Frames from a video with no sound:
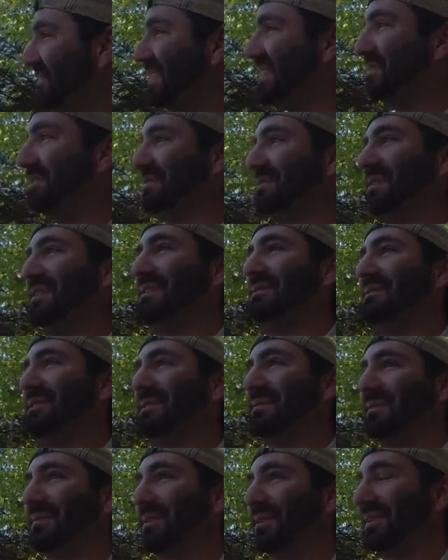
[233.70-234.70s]
Even
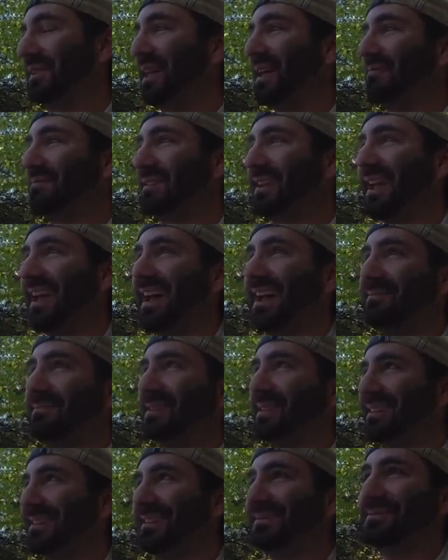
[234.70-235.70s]
if you are laughing at
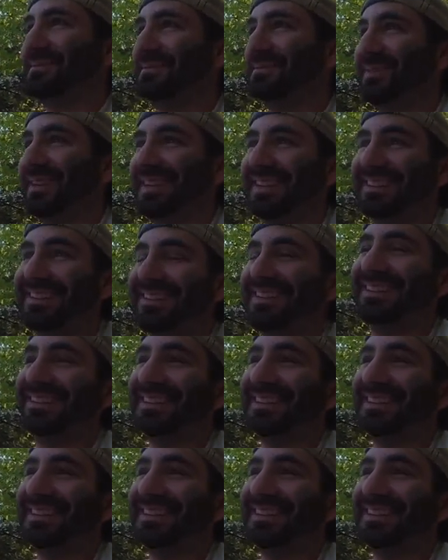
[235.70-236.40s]
me, not with me.